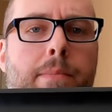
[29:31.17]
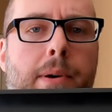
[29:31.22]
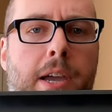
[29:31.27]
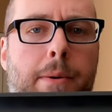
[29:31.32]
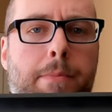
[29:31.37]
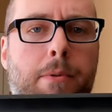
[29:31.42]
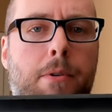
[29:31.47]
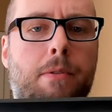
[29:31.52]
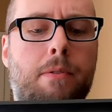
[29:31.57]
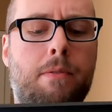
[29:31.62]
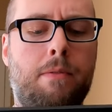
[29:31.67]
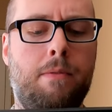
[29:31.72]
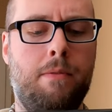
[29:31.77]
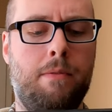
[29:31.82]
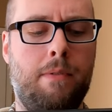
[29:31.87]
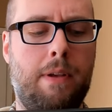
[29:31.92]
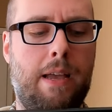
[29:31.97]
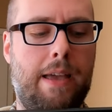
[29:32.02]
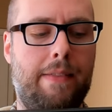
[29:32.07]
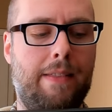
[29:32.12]
the paper
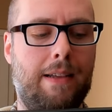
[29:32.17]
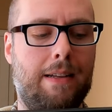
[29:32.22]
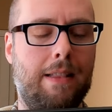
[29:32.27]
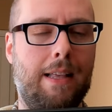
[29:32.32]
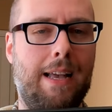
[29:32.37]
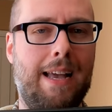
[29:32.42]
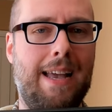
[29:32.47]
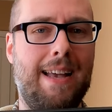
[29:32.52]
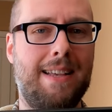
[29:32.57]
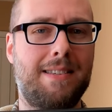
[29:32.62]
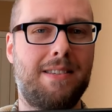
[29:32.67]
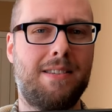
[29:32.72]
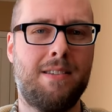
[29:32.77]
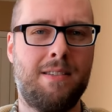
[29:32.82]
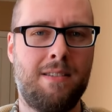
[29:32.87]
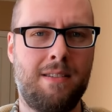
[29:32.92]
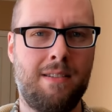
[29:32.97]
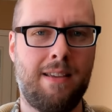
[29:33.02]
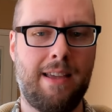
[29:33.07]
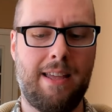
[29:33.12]
and the
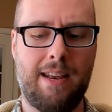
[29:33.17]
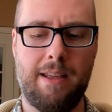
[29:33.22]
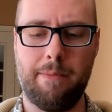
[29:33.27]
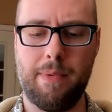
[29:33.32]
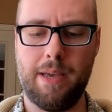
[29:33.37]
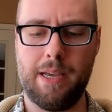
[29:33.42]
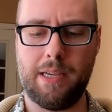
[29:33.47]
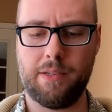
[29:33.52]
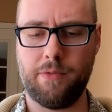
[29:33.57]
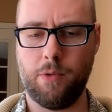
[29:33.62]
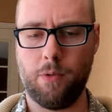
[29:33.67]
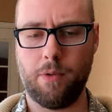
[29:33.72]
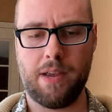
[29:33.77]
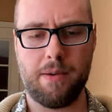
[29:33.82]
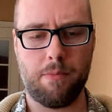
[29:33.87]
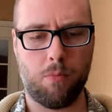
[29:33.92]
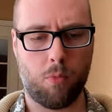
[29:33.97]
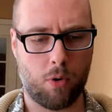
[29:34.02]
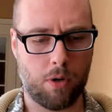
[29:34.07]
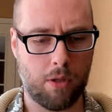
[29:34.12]
glass, and it makes for
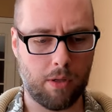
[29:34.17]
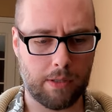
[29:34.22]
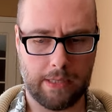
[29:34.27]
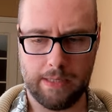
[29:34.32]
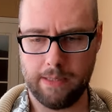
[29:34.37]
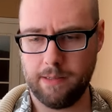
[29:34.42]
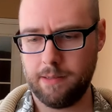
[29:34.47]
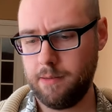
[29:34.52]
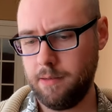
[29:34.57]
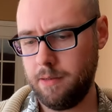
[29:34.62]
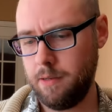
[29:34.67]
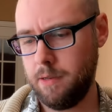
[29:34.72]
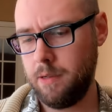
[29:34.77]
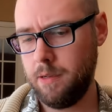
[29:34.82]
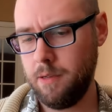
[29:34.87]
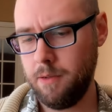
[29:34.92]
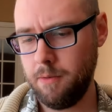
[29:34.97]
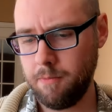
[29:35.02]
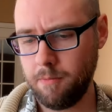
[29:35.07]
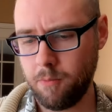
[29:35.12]
a brilliant,
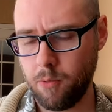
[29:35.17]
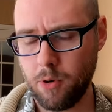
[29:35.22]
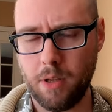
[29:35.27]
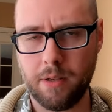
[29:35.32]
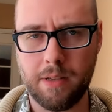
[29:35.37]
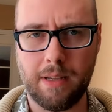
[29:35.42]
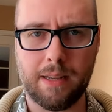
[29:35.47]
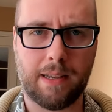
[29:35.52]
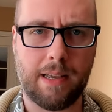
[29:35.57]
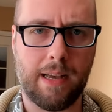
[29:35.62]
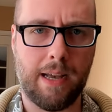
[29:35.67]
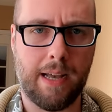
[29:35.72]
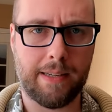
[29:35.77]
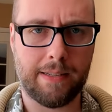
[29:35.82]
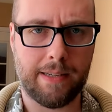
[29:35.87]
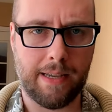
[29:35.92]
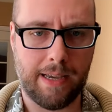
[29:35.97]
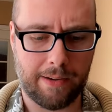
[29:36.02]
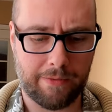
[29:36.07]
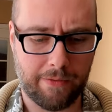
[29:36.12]
brilliant
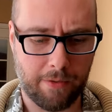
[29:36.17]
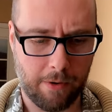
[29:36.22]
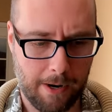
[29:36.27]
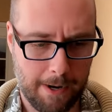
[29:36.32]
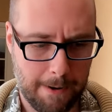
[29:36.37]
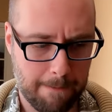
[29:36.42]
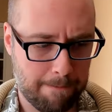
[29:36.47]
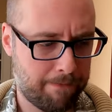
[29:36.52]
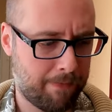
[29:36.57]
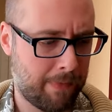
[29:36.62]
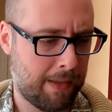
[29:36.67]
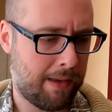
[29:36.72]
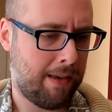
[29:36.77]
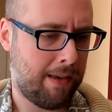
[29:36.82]
contact frame.